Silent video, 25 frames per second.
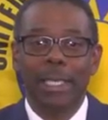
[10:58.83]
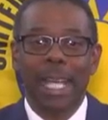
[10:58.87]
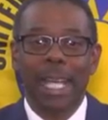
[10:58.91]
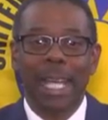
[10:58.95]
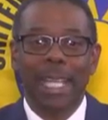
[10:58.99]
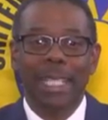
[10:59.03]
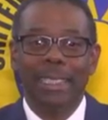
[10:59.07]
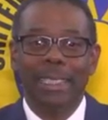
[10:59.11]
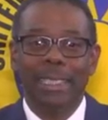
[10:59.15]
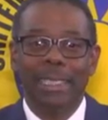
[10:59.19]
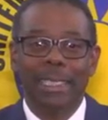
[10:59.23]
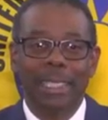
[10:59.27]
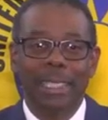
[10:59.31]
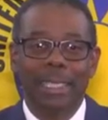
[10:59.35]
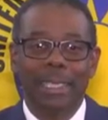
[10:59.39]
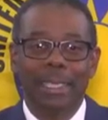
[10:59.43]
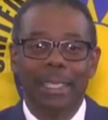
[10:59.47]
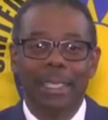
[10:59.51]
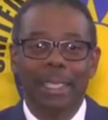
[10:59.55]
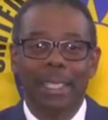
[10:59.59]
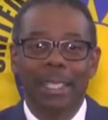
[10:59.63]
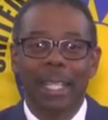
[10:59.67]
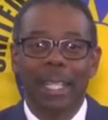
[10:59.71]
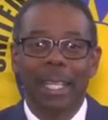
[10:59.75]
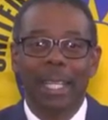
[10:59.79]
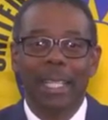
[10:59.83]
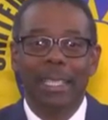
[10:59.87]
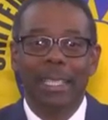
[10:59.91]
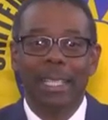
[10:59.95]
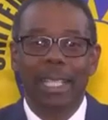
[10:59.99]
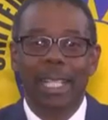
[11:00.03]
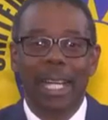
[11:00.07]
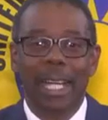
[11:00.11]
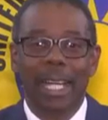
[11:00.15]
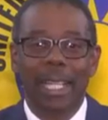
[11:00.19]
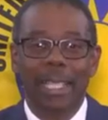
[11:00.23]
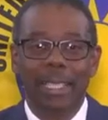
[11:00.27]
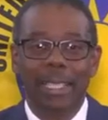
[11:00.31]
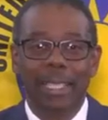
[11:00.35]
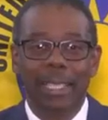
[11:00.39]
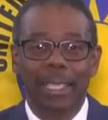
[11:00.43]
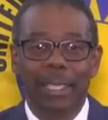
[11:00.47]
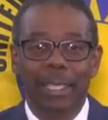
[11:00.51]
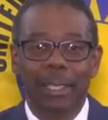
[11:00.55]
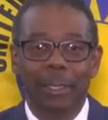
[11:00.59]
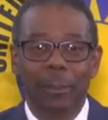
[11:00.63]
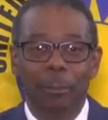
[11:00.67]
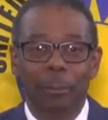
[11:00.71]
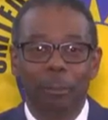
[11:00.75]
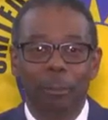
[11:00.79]
dancing, and
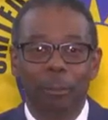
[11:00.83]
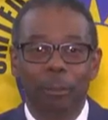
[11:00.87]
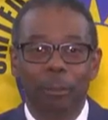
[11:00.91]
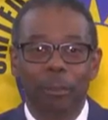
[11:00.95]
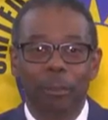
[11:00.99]
gardening.